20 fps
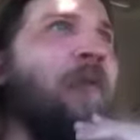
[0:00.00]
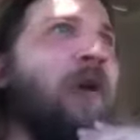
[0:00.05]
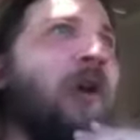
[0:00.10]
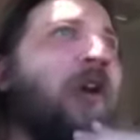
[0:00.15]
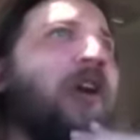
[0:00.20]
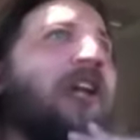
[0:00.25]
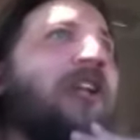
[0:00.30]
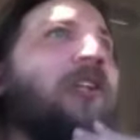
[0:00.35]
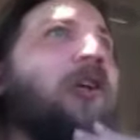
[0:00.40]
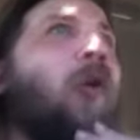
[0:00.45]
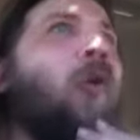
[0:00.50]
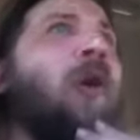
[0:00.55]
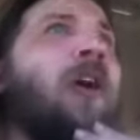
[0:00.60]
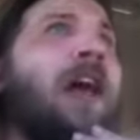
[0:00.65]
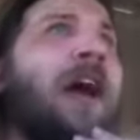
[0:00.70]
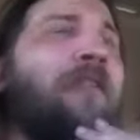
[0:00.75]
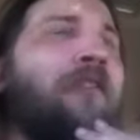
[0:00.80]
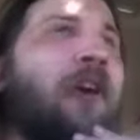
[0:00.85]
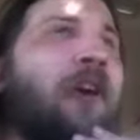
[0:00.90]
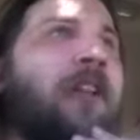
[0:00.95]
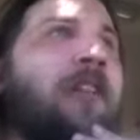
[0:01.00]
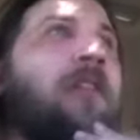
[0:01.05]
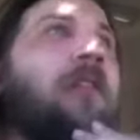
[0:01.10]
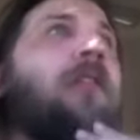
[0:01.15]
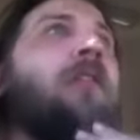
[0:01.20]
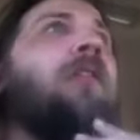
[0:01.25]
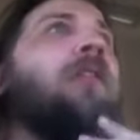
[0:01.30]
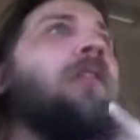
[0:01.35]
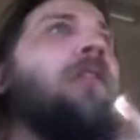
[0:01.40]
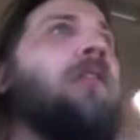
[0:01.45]
and we're going to do whatever
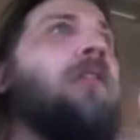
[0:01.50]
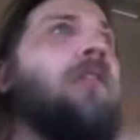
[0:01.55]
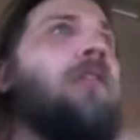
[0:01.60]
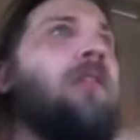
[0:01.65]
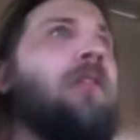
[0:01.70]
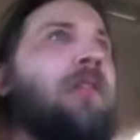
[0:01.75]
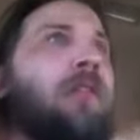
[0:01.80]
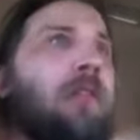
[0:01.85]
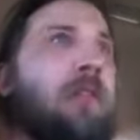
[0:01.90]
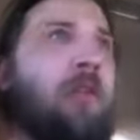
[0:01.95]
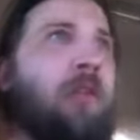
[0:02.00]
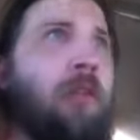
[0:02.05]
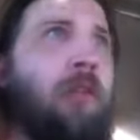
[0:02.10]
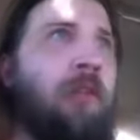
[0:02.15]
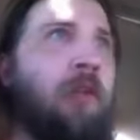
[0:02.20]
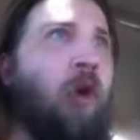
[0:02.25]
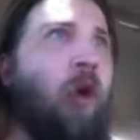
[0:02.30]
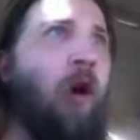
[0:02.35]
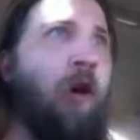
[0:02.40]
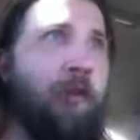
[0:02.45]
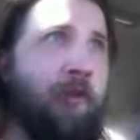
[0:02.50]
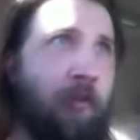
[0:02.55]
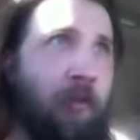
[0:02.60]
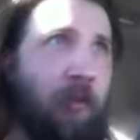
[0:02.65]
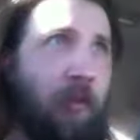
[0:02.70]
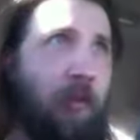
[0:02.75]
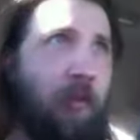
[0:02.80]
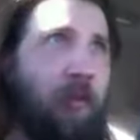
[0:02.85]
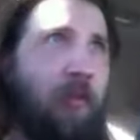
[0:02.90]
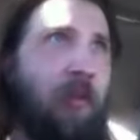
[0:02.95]
north.
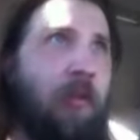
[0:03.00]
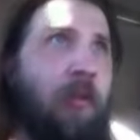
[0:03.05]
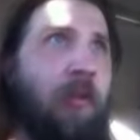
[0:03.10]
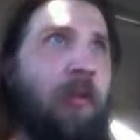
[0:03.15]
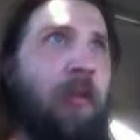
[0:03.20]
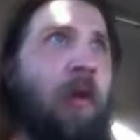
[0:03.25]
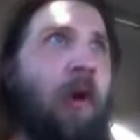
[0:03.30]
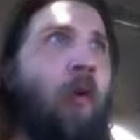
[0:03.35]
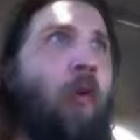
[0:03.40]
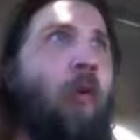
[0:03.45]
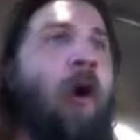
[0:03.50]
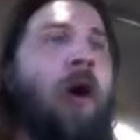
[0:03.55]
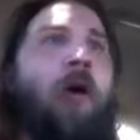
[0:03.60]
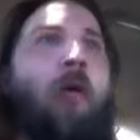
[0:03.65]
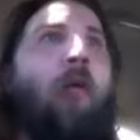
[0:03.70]
What?